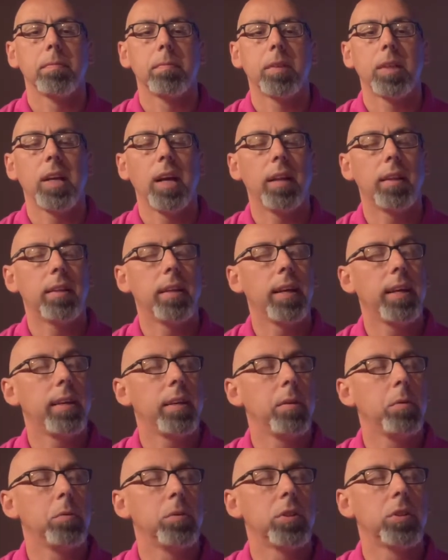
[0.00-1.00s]
God, thank
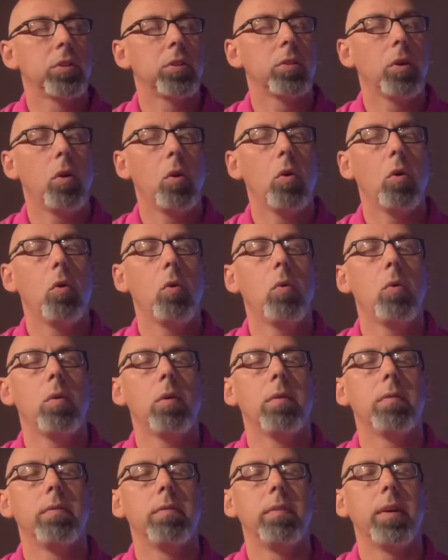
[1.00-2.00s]
you so
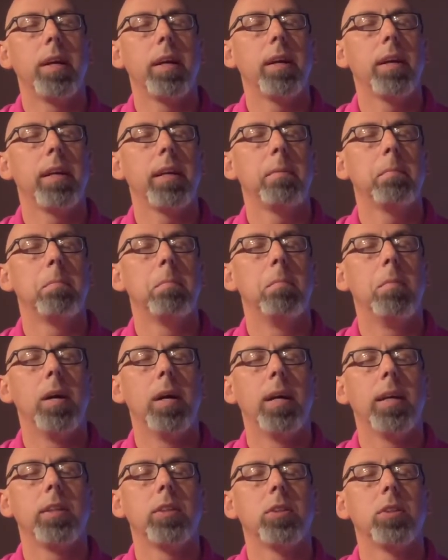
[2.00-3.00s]
very
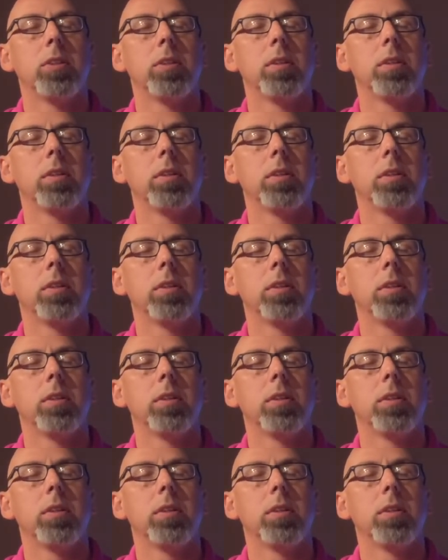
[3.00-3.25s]
much